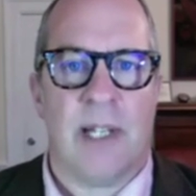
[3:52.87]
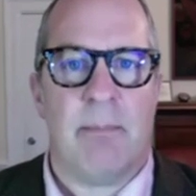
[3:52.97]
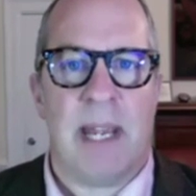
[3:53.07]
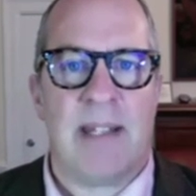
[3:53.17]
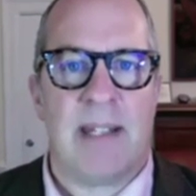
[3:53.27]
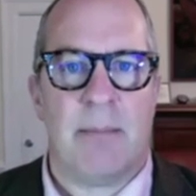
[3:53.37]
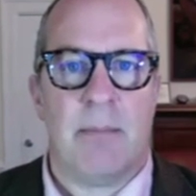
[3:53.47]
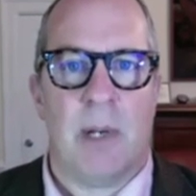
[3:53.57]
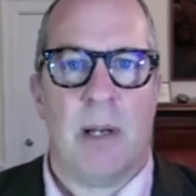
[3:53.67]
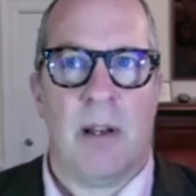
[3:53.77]
It makes it
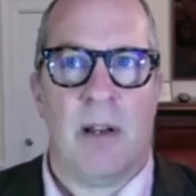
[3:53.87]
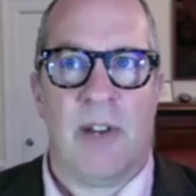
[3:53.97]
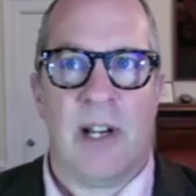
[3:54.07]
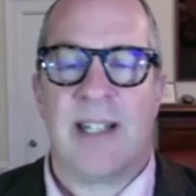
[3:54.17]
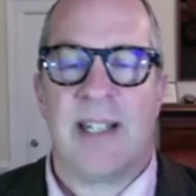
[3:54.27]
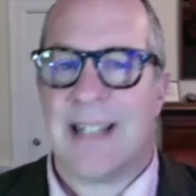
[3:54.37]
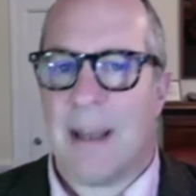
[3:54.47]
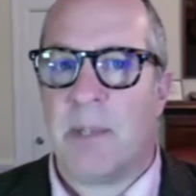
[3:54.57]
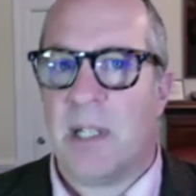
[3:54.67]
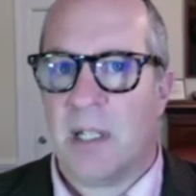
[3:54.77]
a very
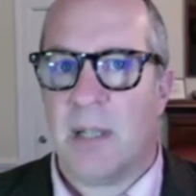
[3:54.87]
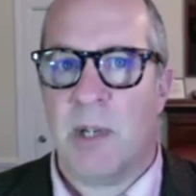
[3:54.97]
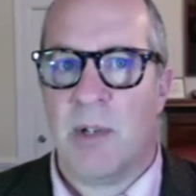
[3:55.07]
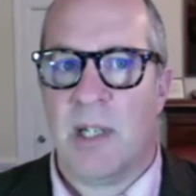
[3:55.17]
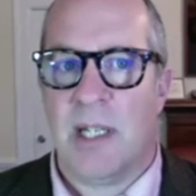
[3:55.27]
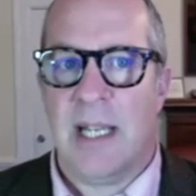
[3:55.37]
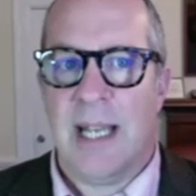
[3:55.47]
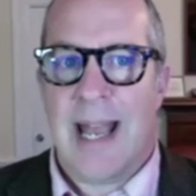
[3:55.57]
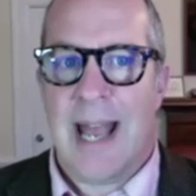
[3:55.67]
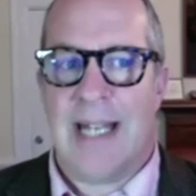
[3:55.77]
accepting community,
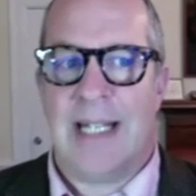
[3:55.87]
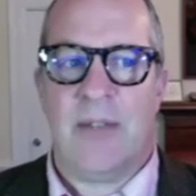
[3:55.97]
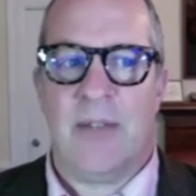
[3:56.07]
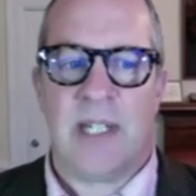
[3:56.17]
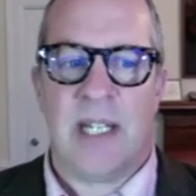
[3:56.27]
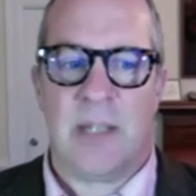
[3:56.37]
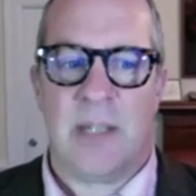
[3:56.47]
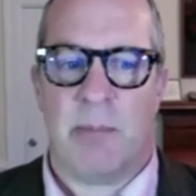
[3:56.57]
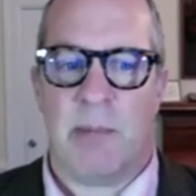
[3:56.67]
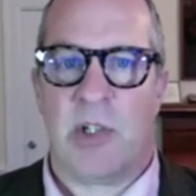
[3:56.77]
and it gives kids
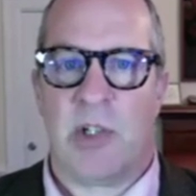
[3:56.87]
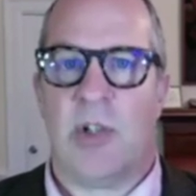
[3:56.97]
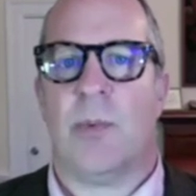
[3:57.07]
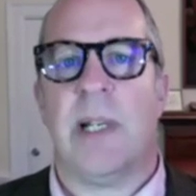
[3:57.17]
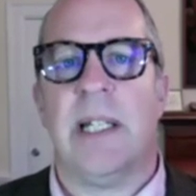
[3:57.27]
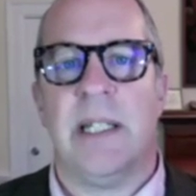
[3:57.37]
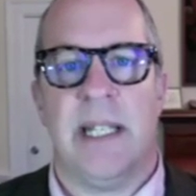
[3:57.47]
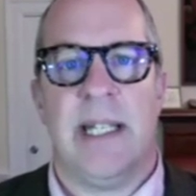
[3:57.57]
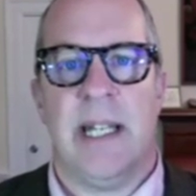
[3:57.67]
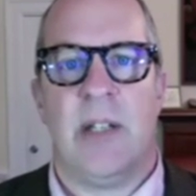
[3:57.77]
permission to really
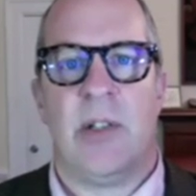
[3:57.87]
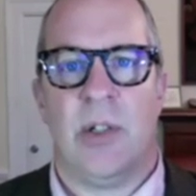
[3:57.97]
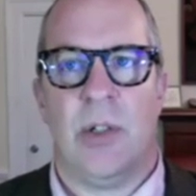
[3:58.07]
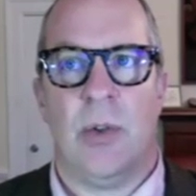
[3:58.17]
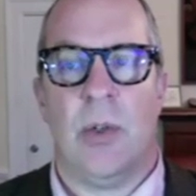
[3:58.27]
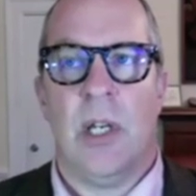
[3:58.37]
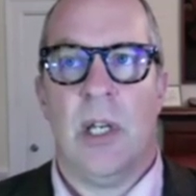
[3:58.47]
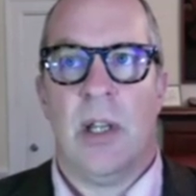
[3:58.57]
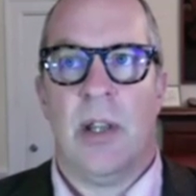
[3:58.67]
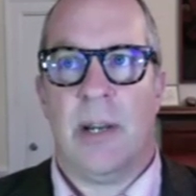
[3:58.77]
lean into
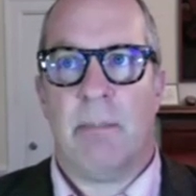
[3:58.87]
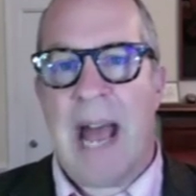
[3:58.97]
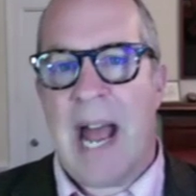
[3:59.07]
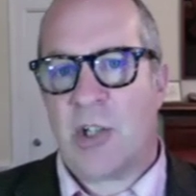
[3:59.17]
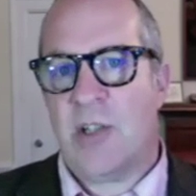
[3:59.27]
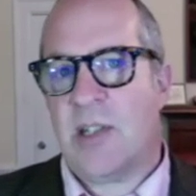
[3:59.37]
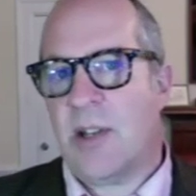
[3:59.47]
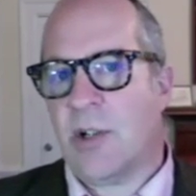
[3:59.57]
their passions and their